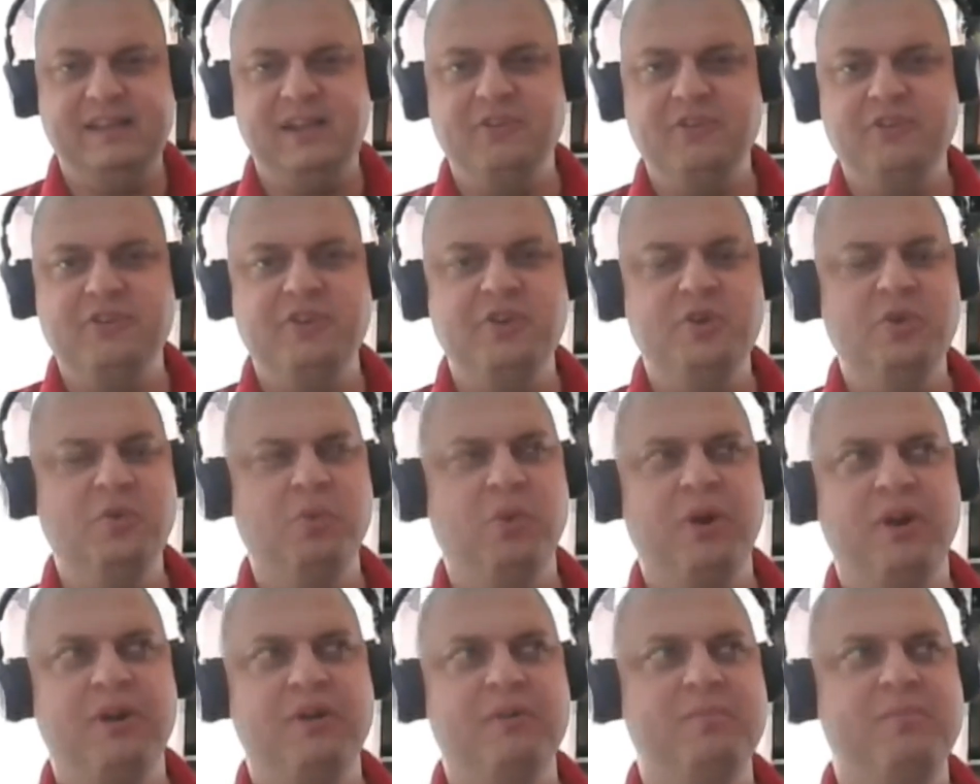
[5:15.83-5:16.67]
you
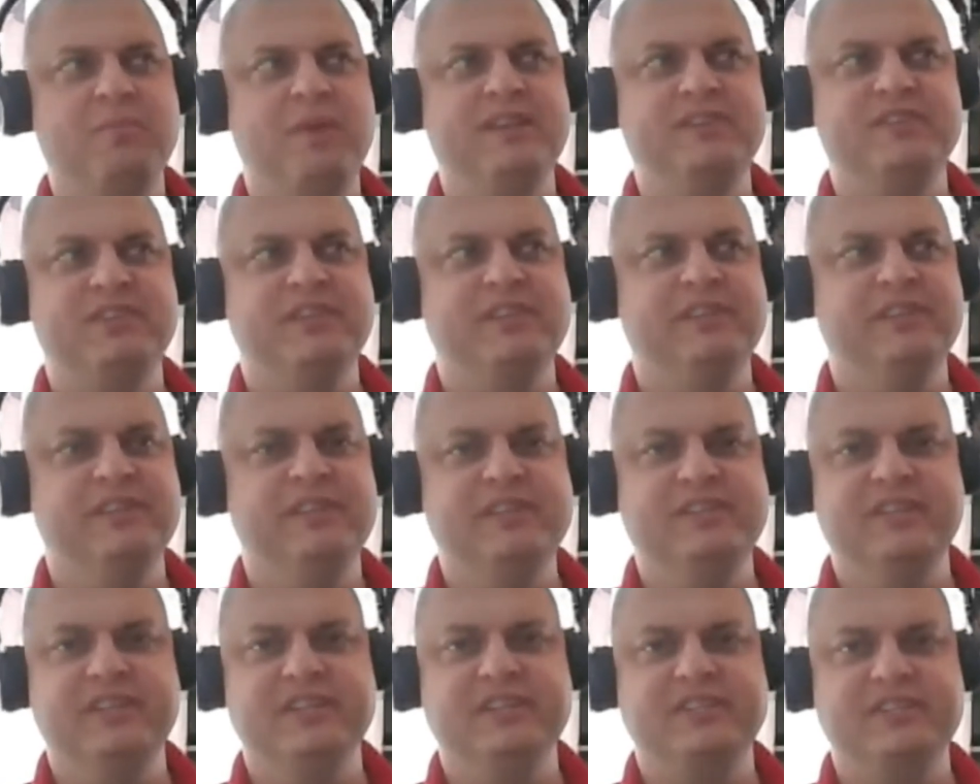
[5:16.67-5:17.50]
were
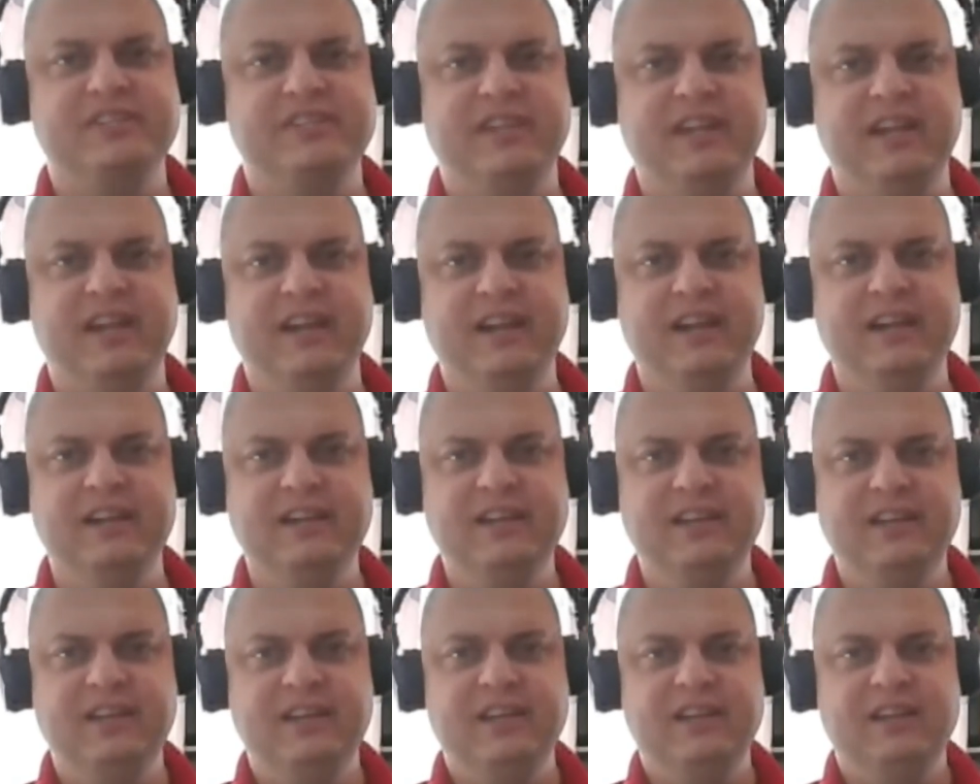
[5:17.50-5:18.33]
basically just, I
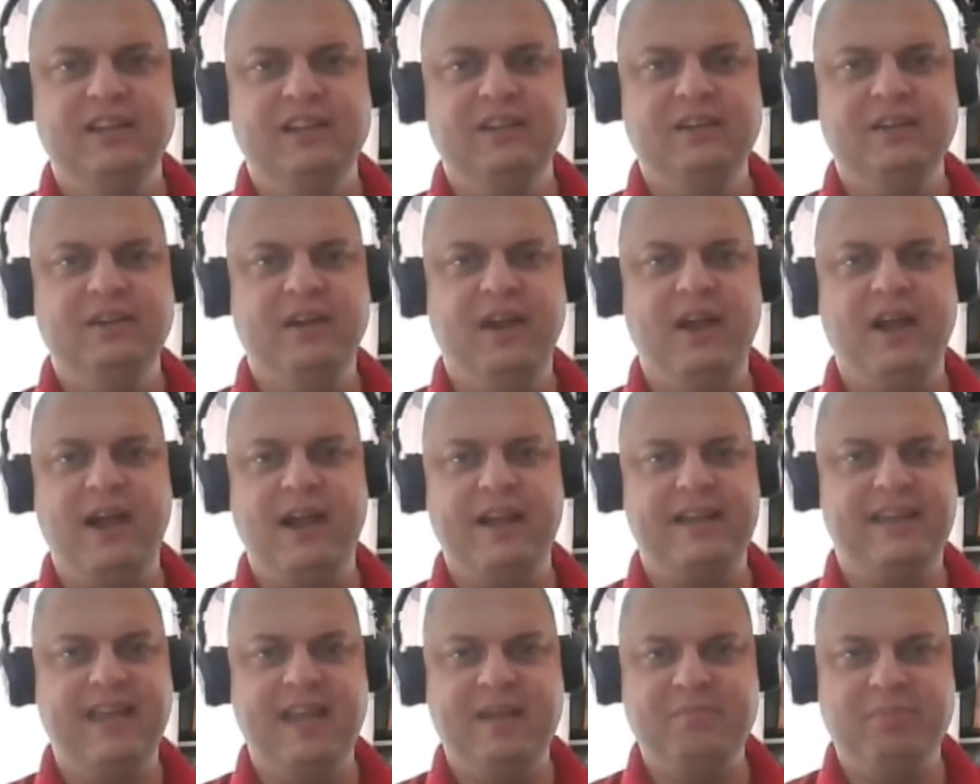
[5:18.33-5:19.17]

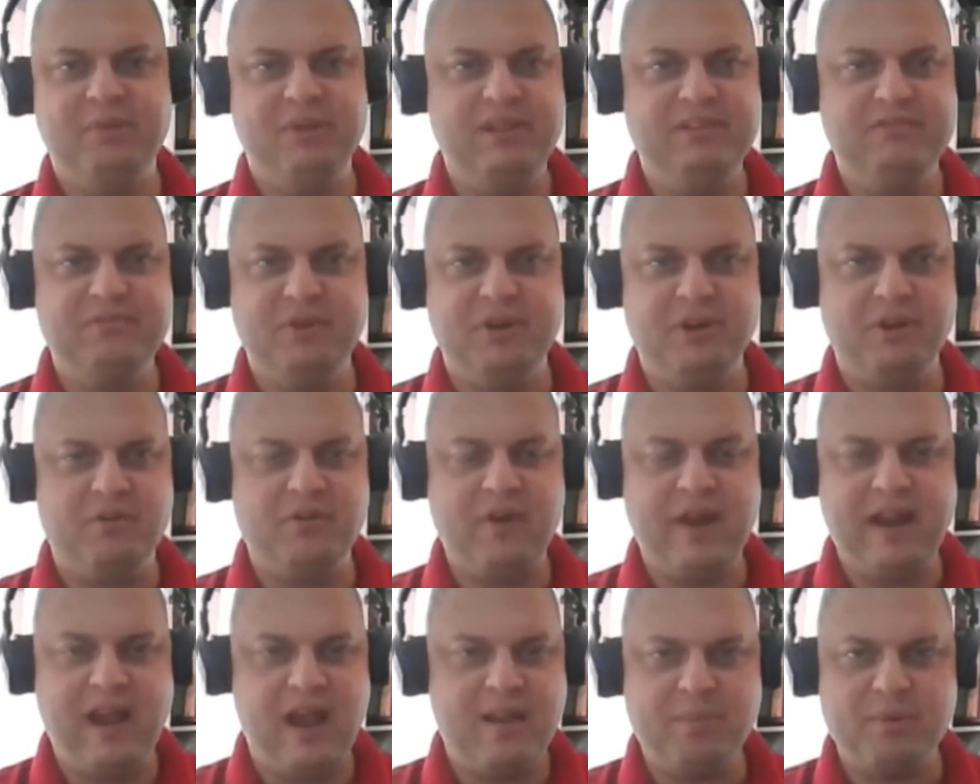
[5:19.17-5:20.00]
can't believe what a
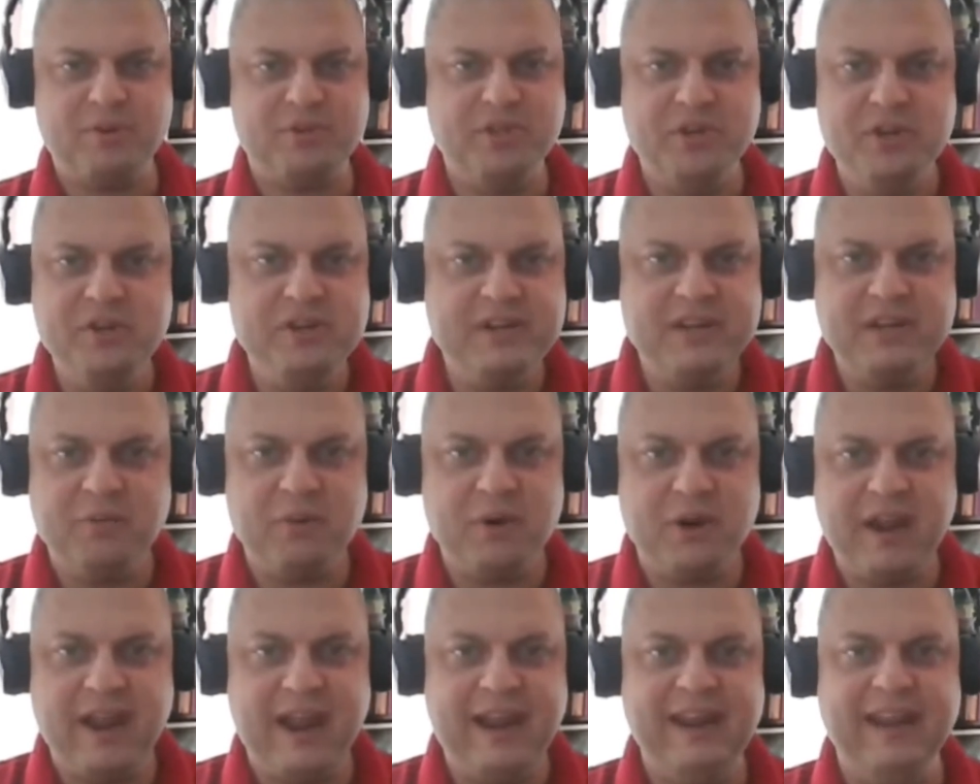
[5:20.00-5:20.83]
great opportunity
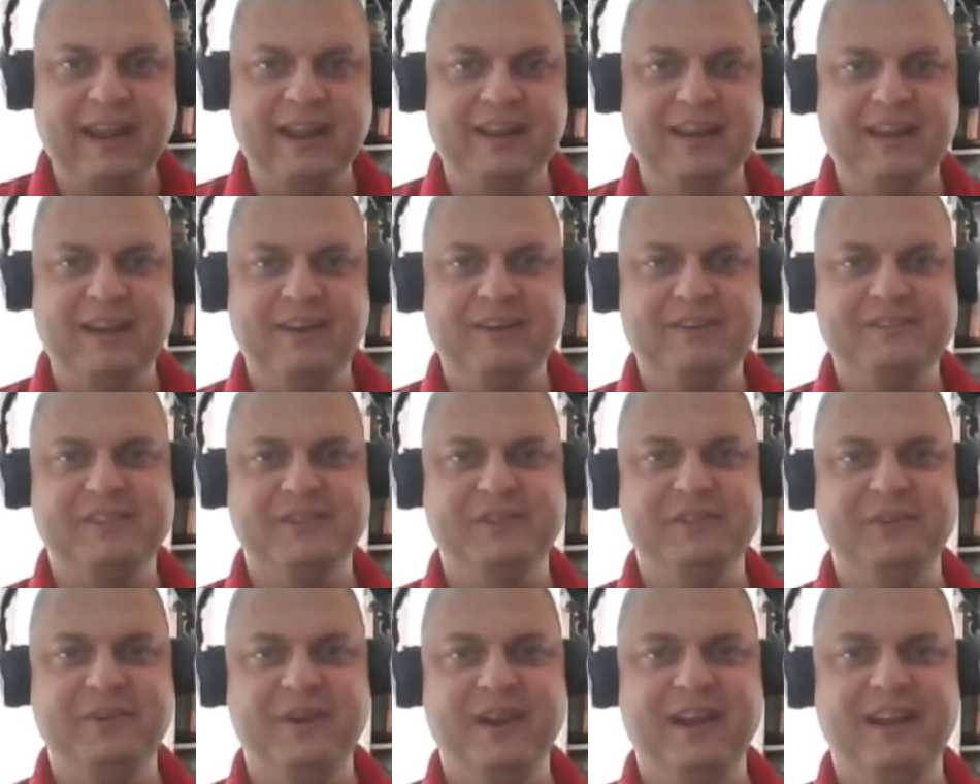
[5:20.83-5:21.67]
we're getting here
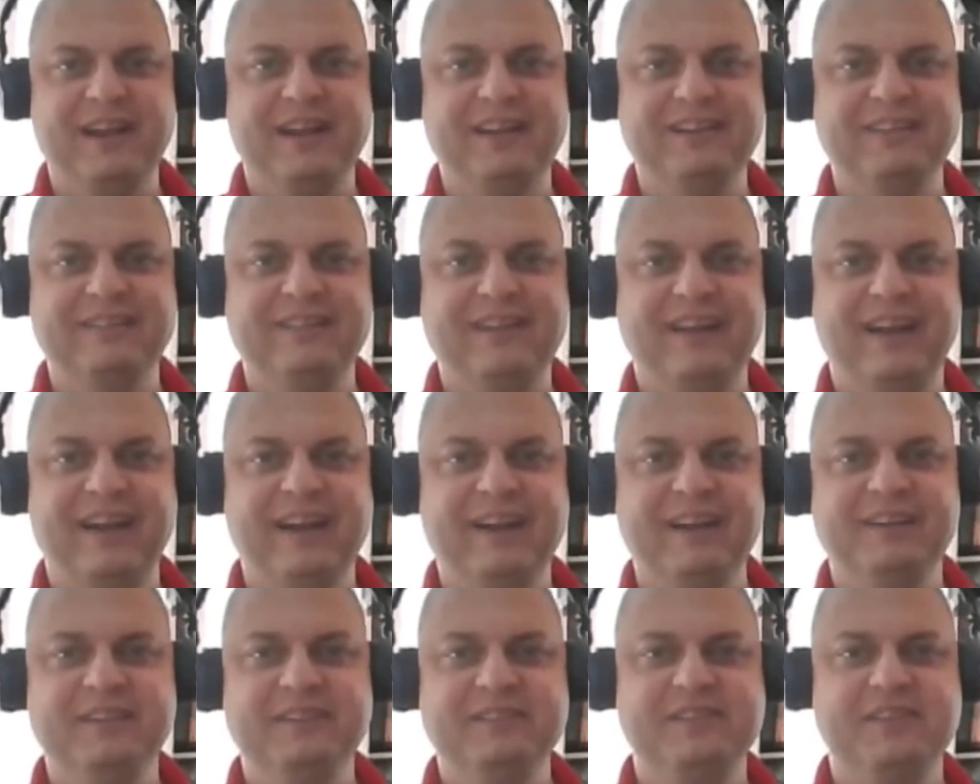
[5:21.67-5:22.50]
to
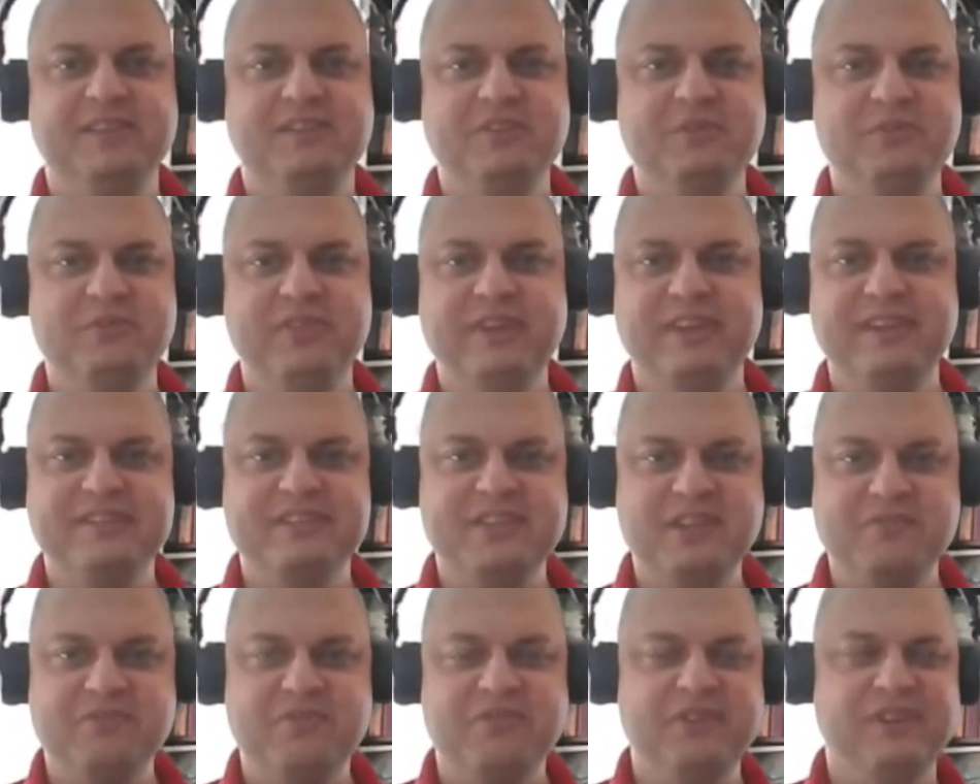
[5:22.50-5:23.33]
do things
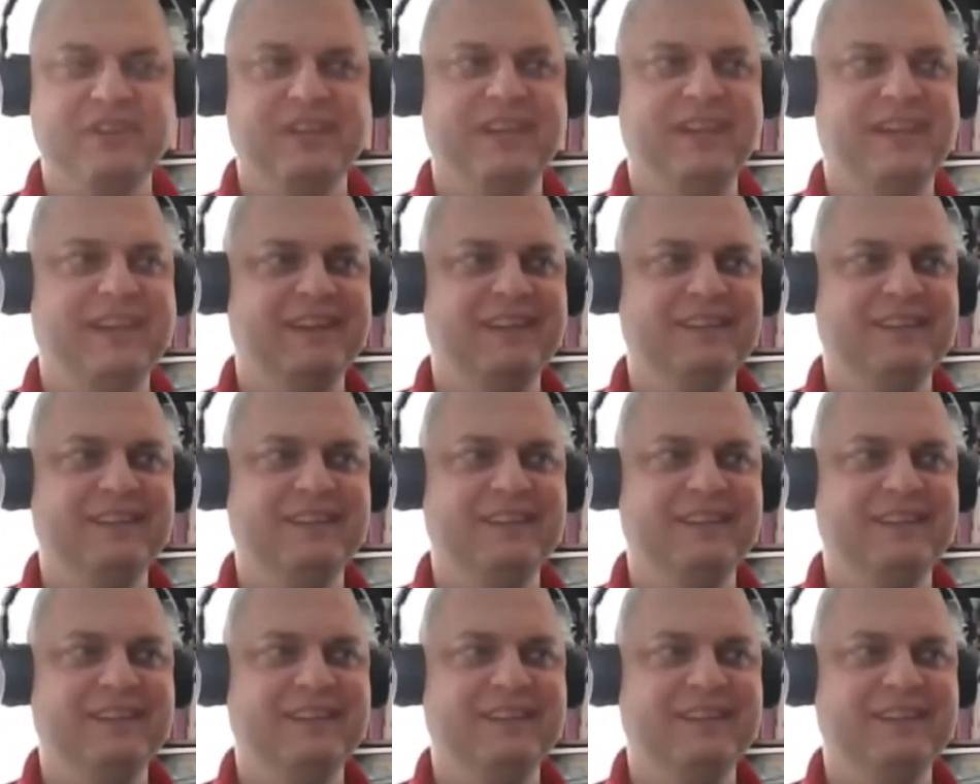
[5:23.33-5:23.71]
differently.